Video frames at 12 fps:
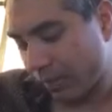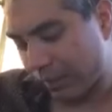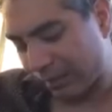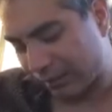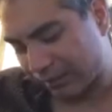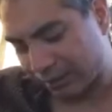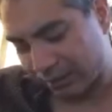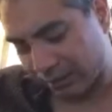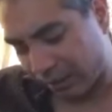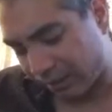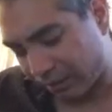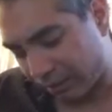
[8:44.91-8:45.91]
like this
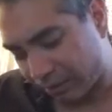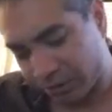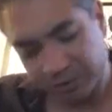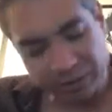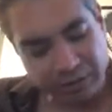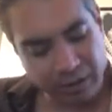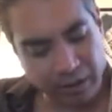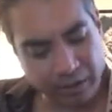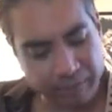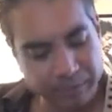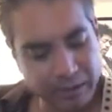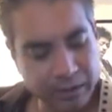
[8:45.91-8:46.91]
guitar, I think I'm
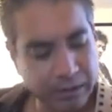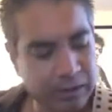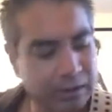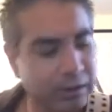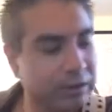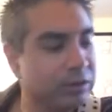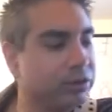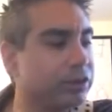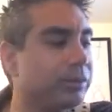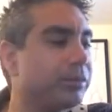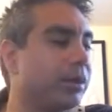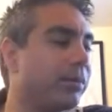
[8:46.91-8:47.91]
using
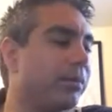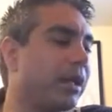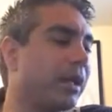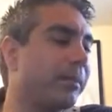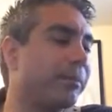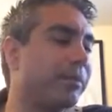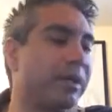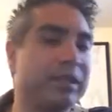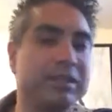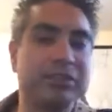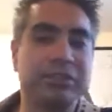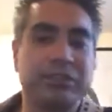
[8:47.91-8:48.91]
Jim Dunlop,
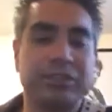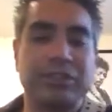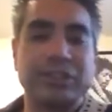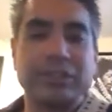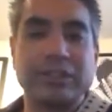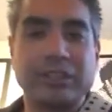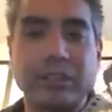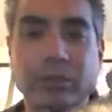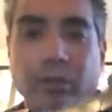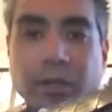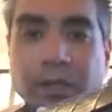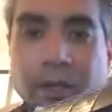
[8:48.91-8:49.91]
these are
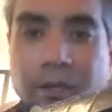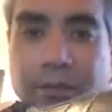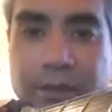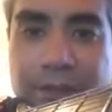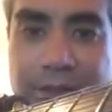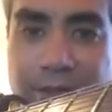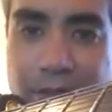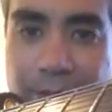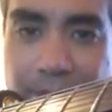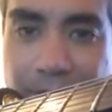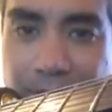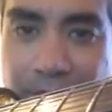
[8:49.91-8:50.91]
6100s, I
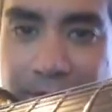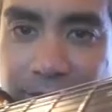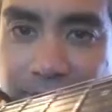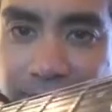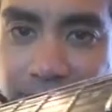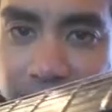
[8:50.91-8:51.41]
believe.